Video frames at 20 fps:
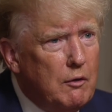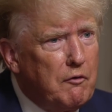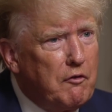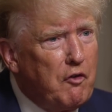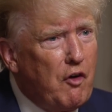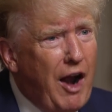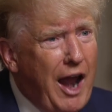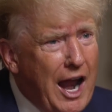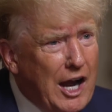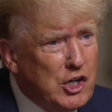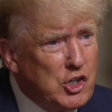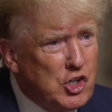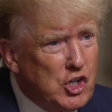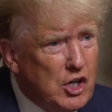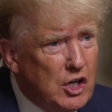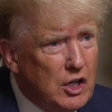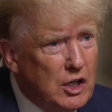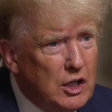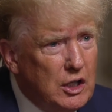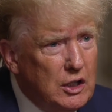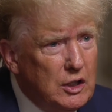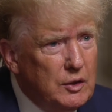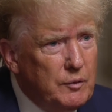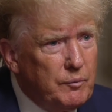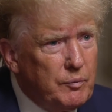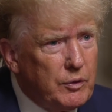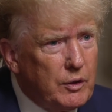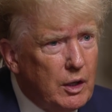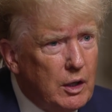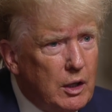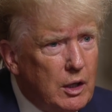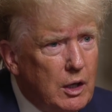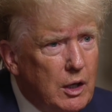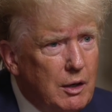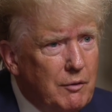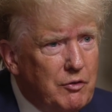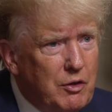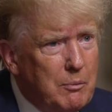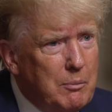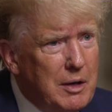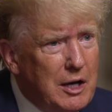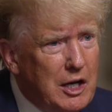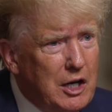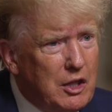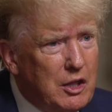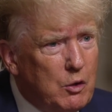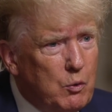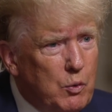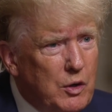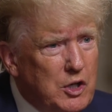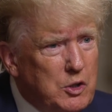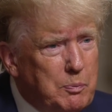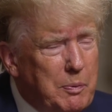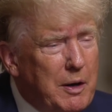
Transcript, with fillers: fraction of the money that we right.